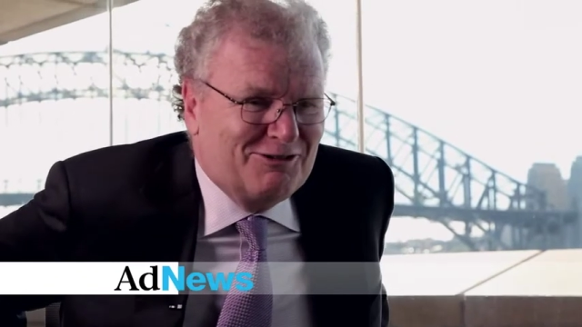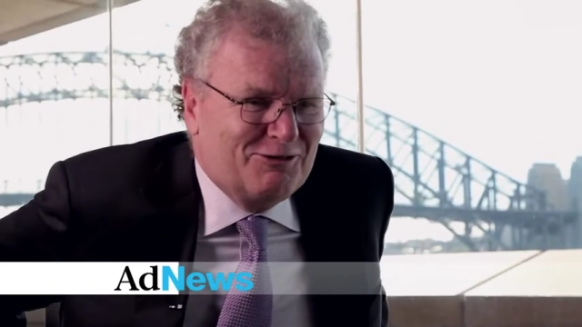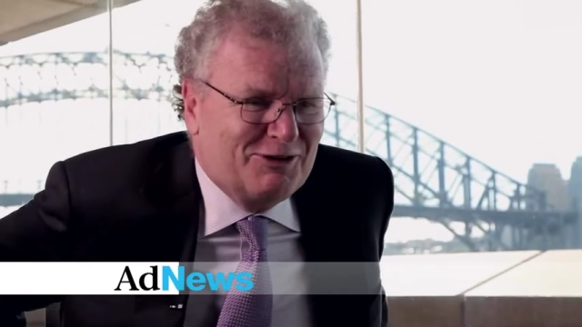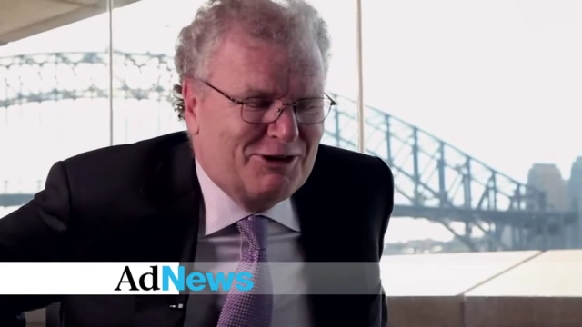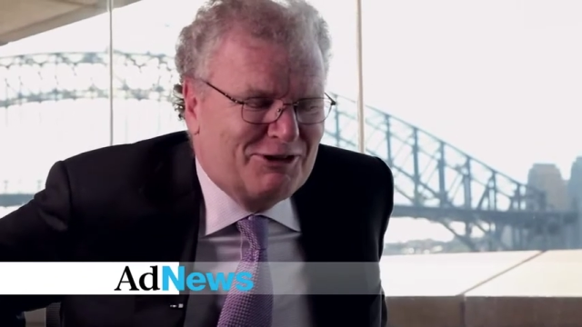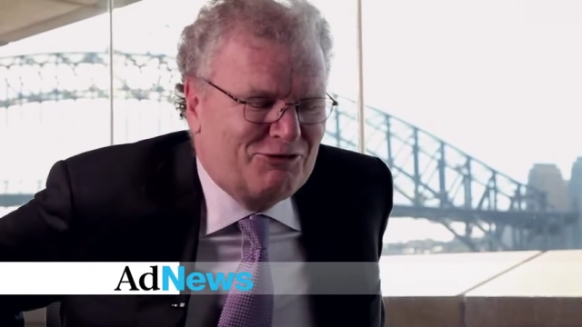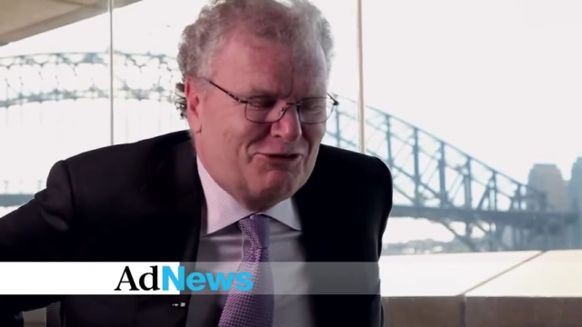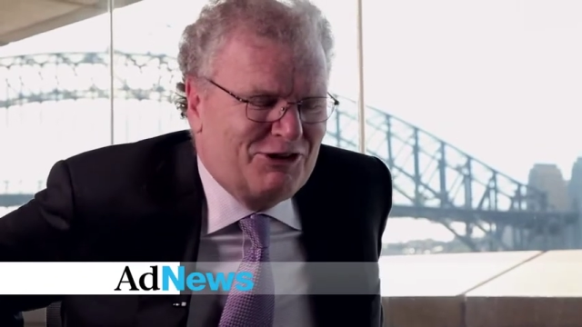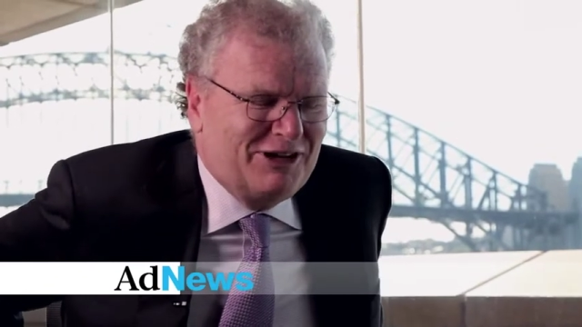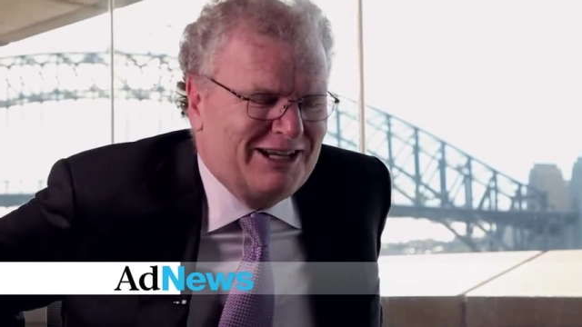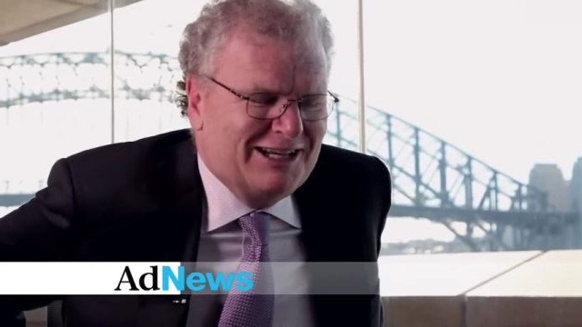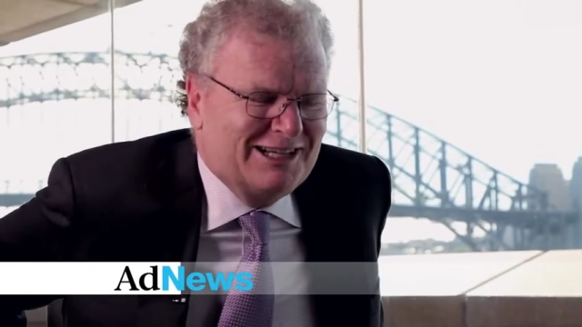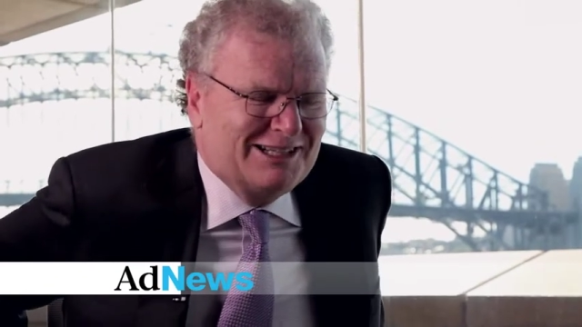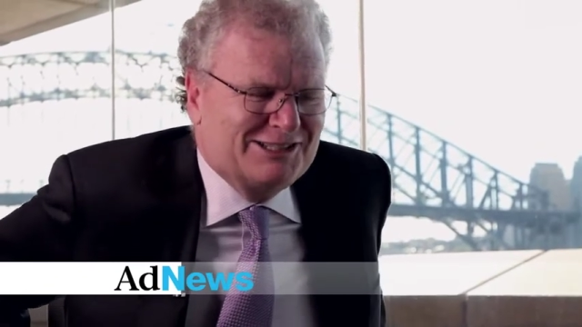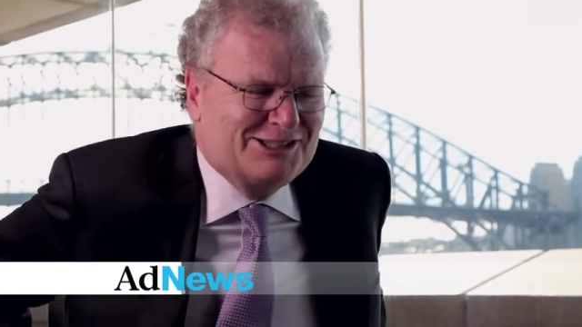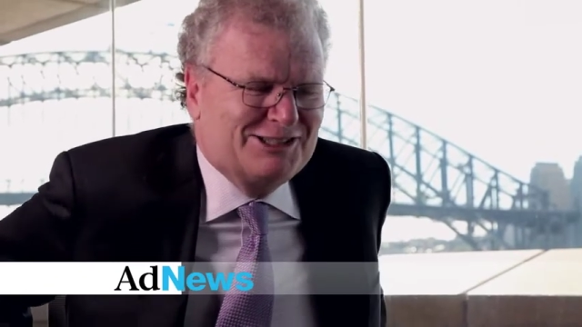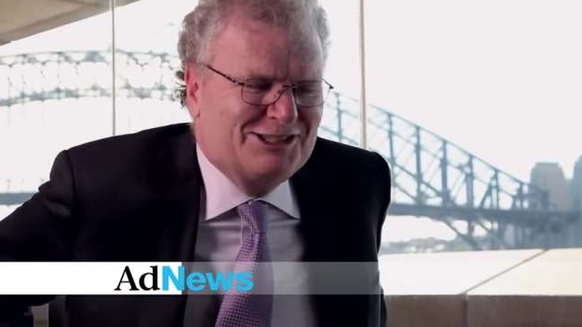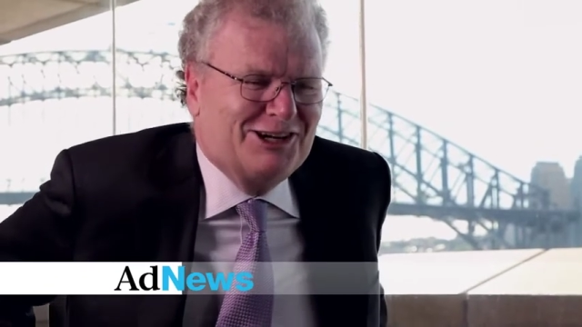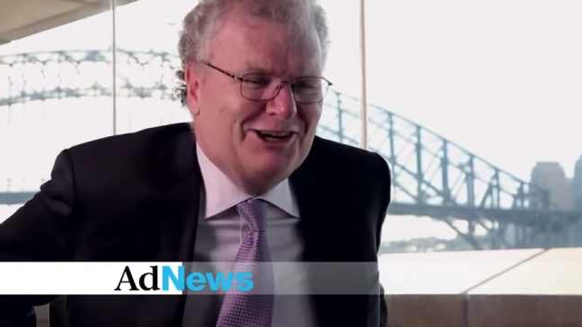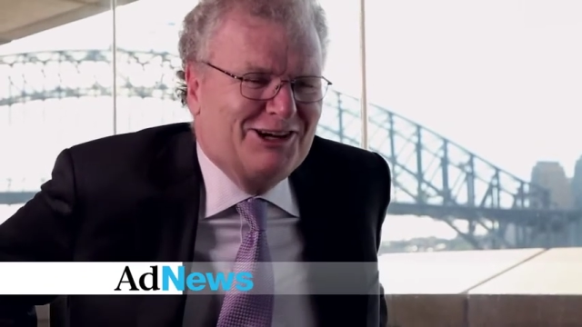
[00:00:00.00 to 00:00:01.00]
with three
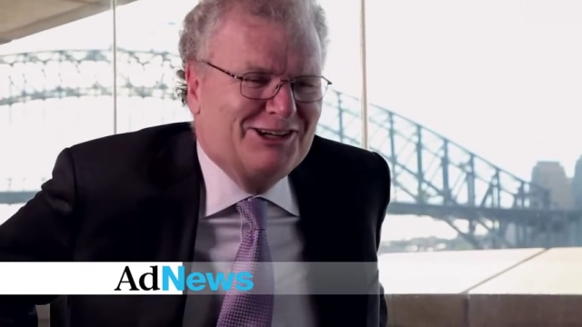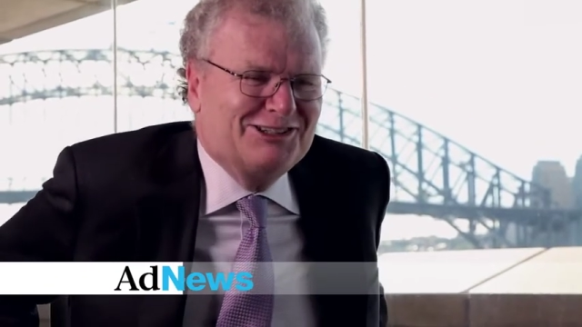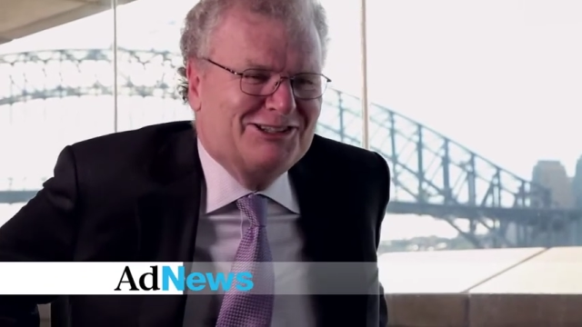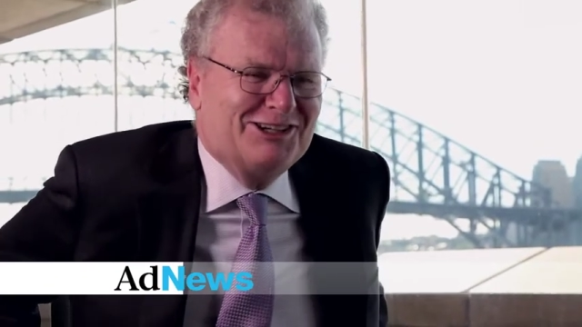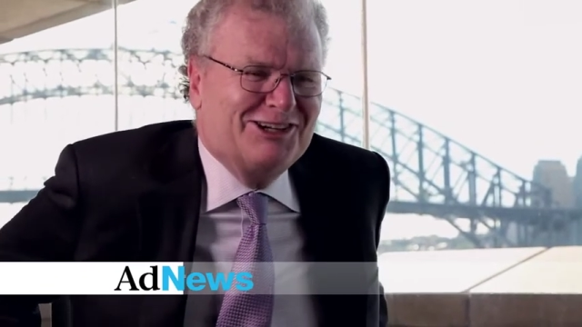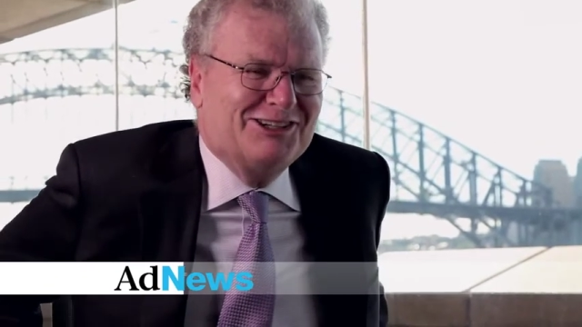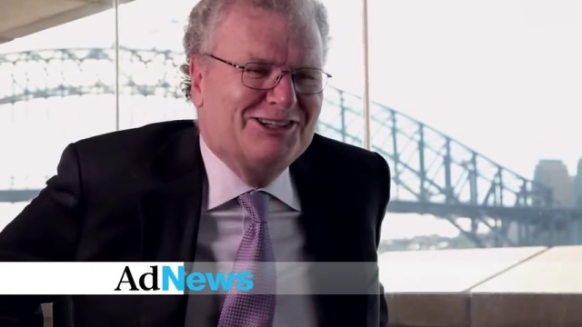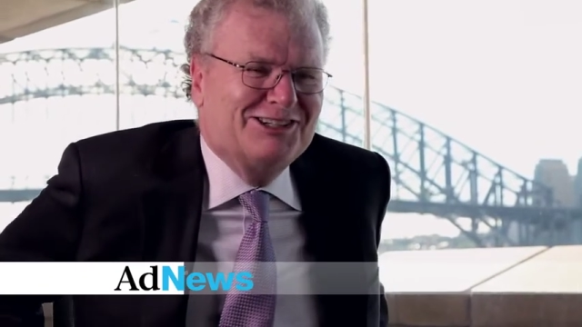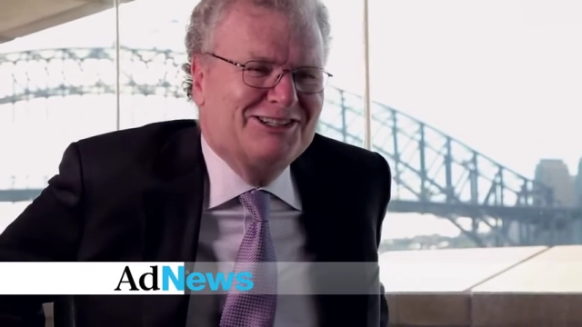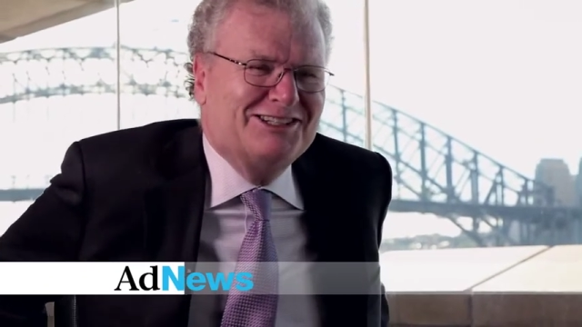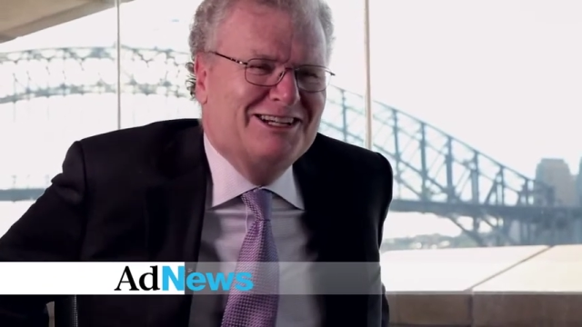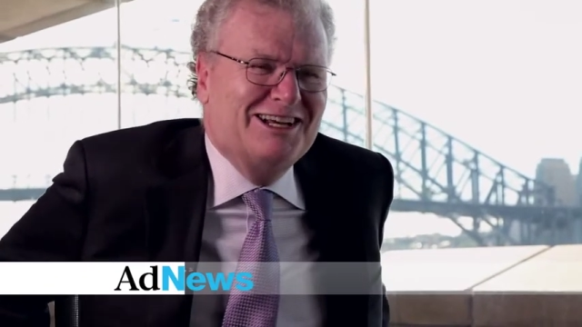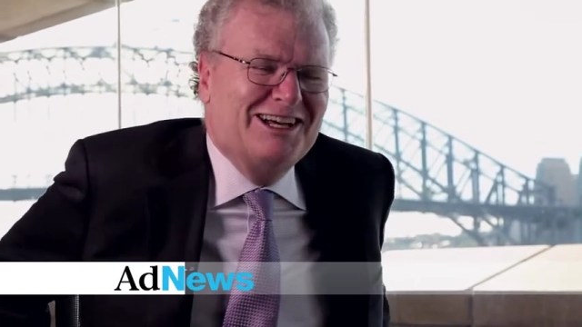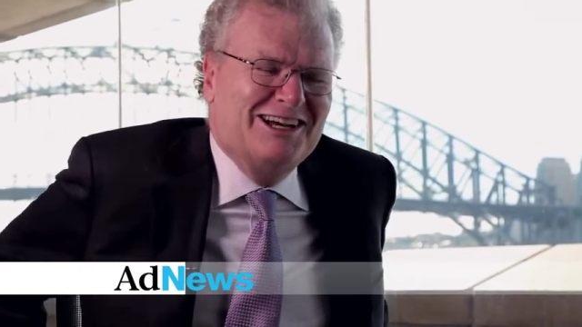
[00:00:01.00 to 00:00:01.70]
years start on